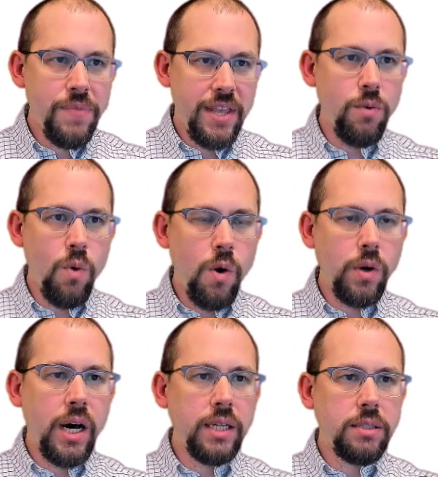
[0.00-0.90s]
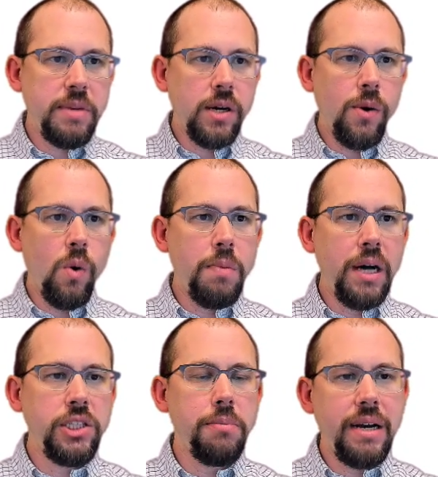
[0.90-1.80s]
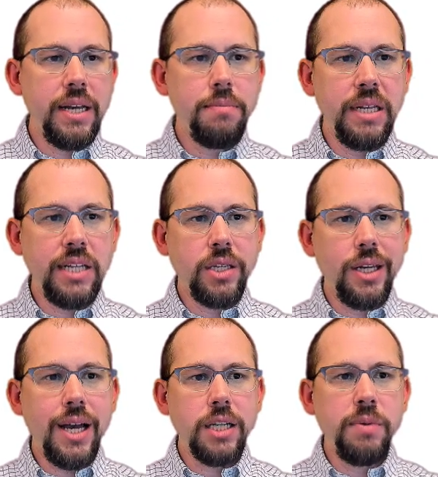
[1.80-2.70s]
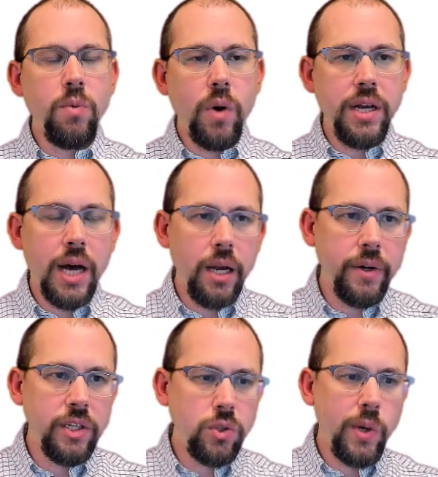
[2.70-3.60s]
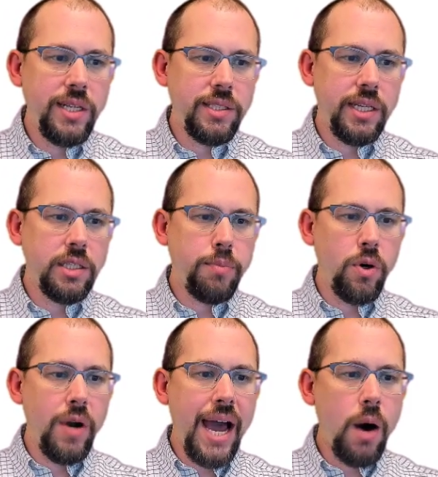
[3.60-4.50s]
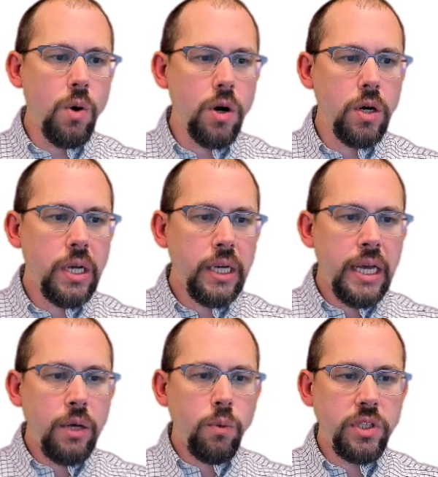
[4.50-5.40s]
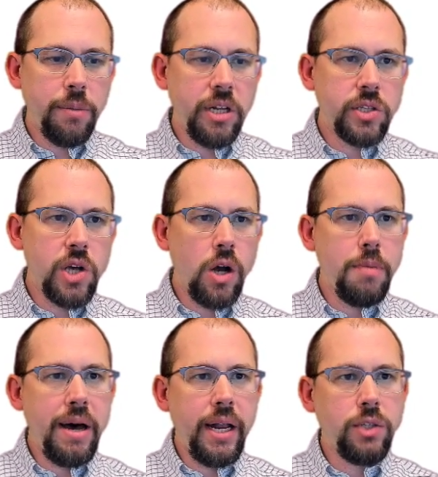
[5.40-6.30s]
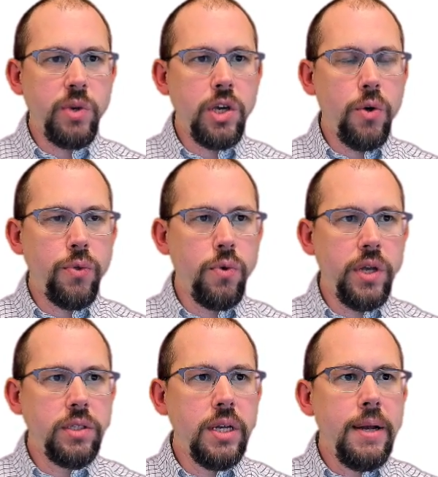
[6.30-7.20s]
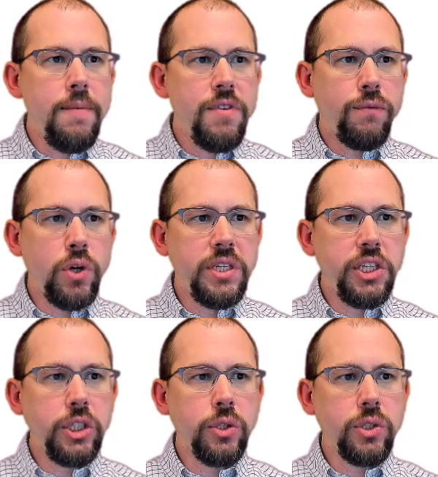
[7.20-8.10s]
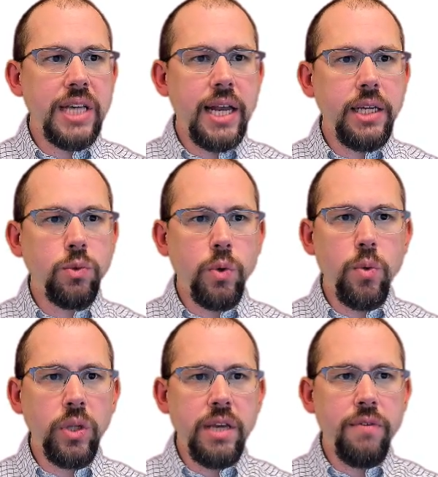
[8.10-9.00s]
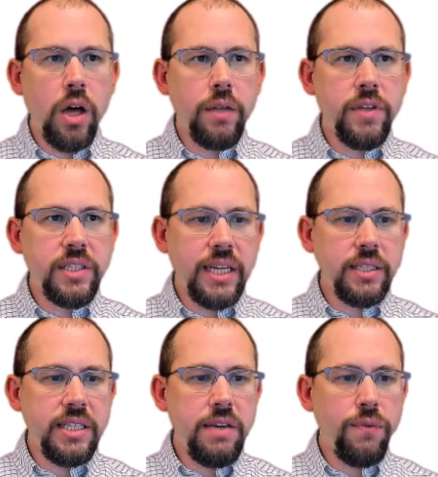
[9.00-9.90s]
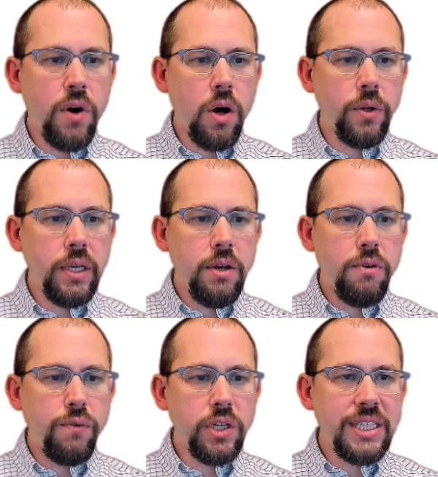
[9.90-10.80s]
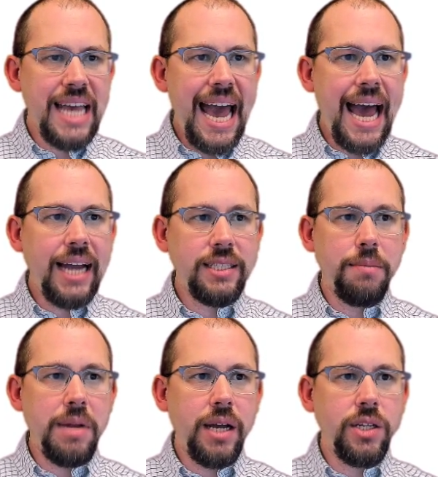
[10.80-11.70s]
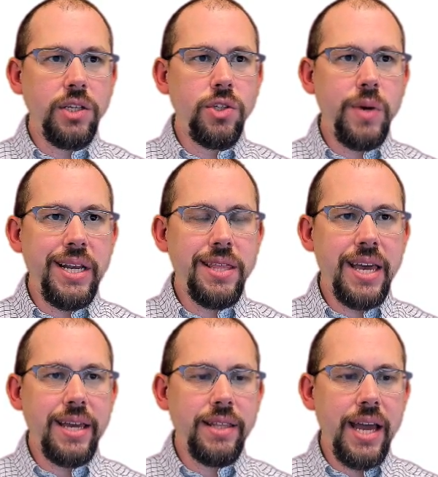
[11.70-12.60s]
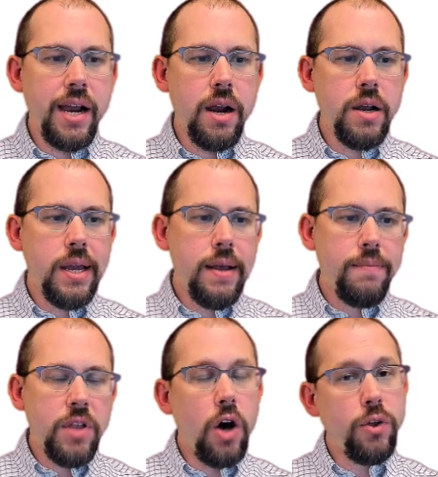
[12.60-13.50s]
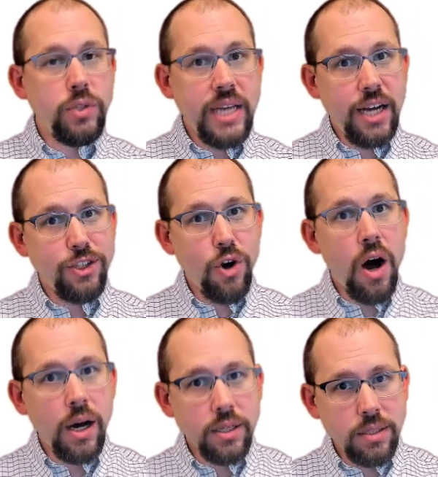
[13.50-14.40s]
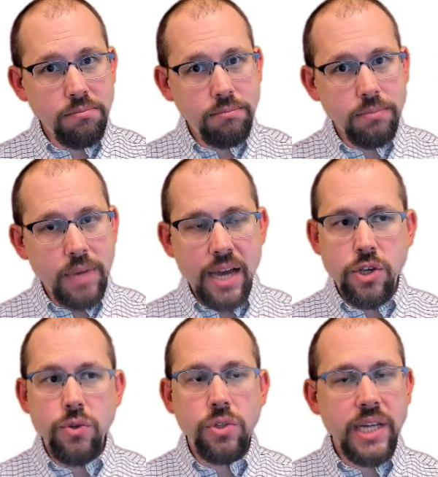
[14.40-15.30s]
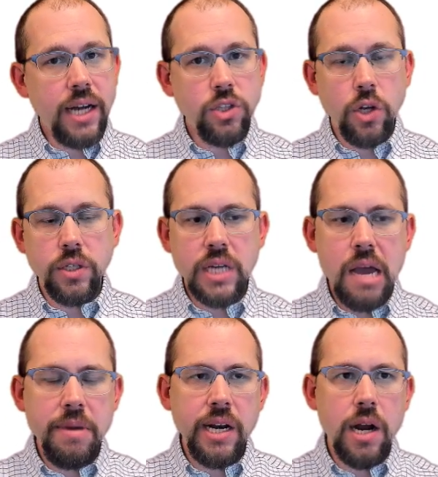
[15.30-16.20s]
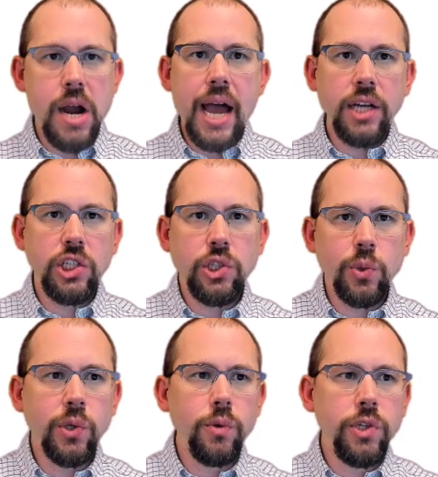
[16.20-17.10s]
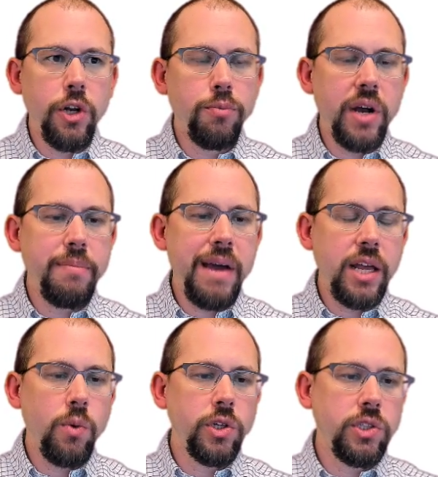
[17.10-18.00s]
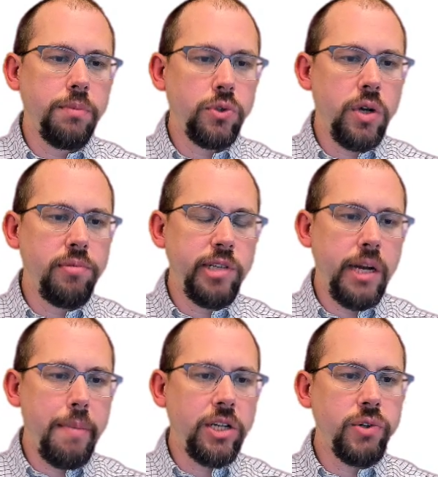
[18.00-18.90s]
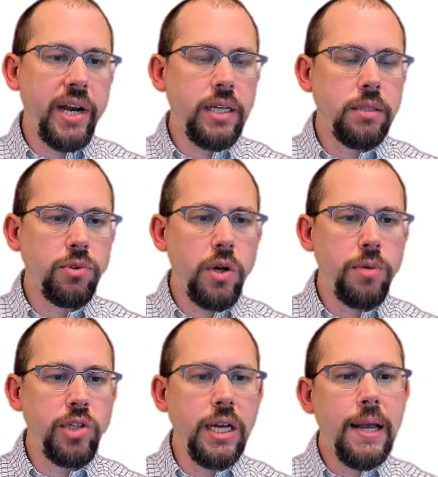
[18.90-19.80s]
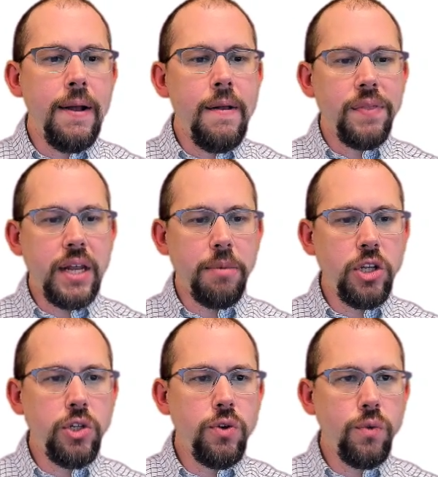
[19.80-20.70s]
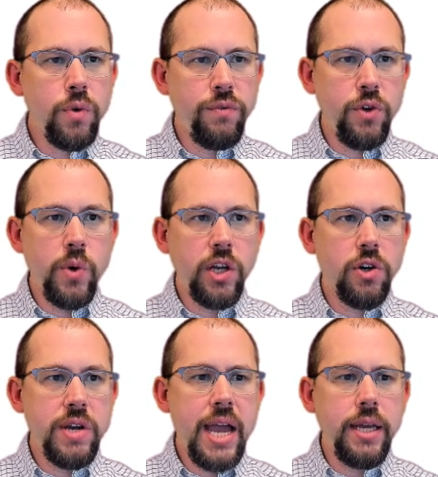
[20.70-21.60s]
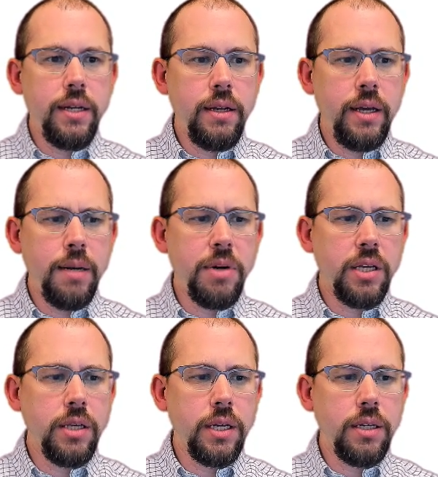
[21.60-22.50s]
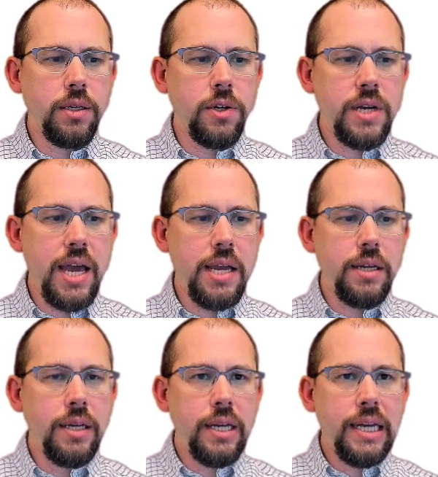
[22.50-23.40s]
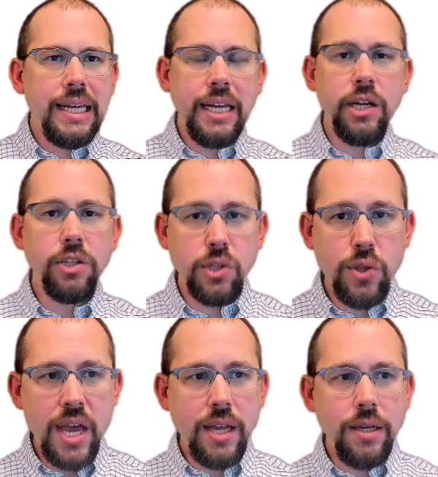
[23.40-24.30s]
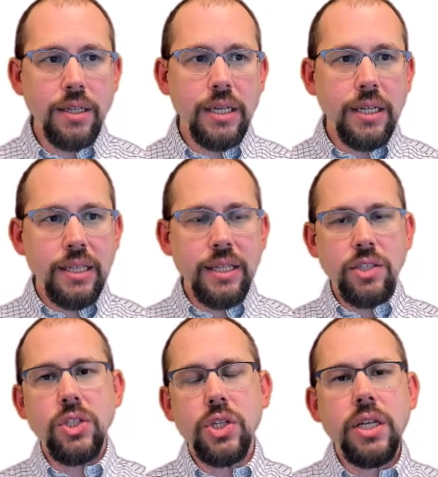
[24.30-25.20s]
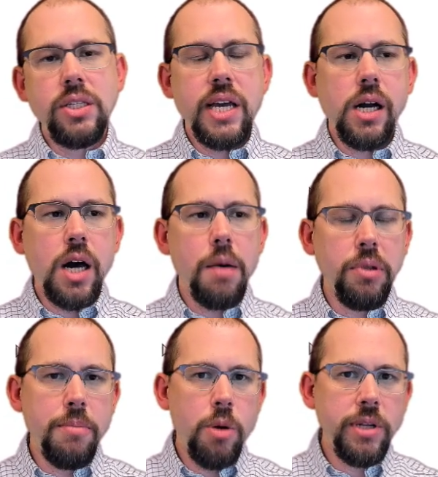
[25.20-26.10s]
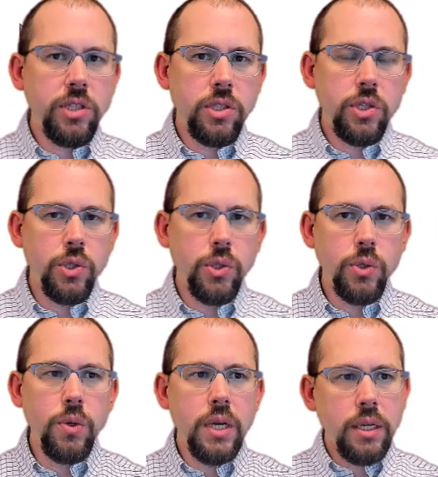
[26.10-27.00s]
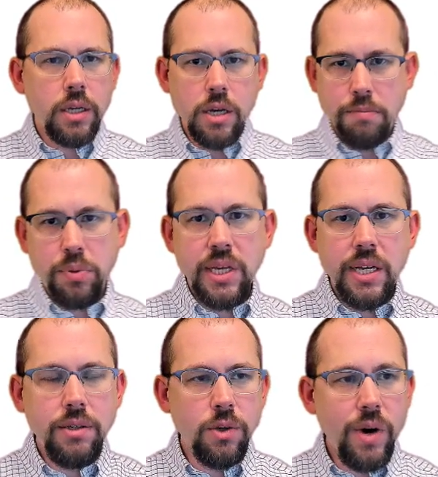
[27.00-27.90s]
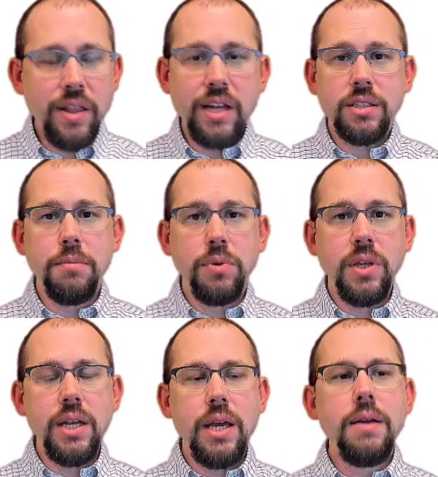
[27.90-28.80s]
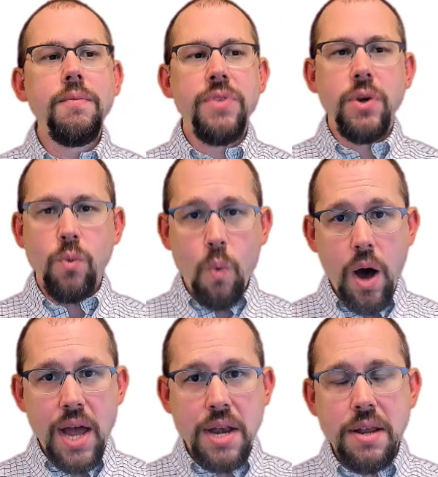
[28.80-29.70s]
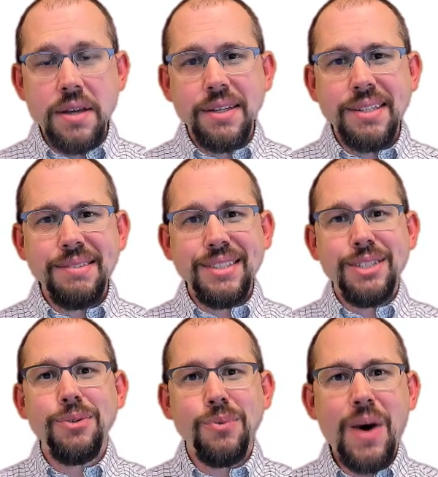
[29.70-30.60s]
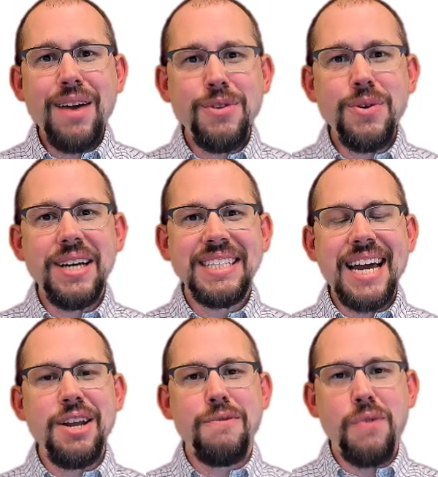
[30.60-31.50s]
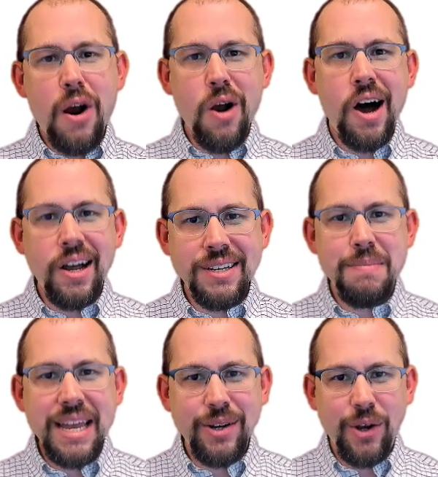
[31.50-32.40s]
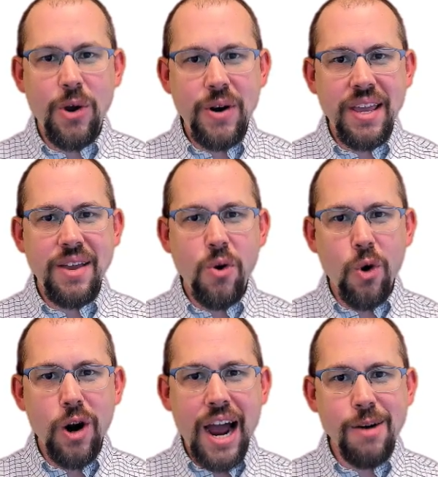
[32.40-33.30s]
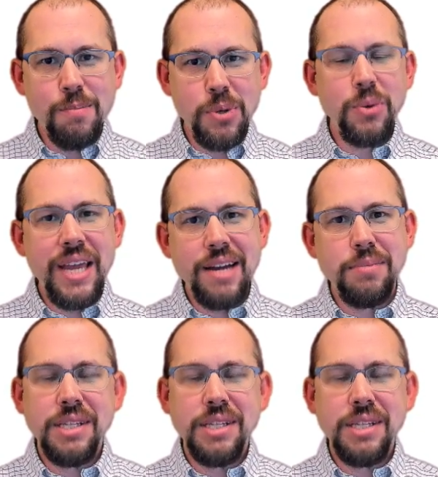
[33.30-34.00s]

It won't cost me a whole bunch of money, but that's going to cost me $1.20 per hour, which I'm going to talk about as we go through this. For additional settings, we will leave all of this as default. For tags, I'm not going to do anything there, although tags are awesome. I use tags all the time in our actual, you know, pragmatic work subscription and my training subscription. Then I'm going to do review and create and I'm going to click create. And here's the thing. This is going to take a couple of moments to complete. So while that's completing, one, why have you not signed up for our on-demand learning or our boot camps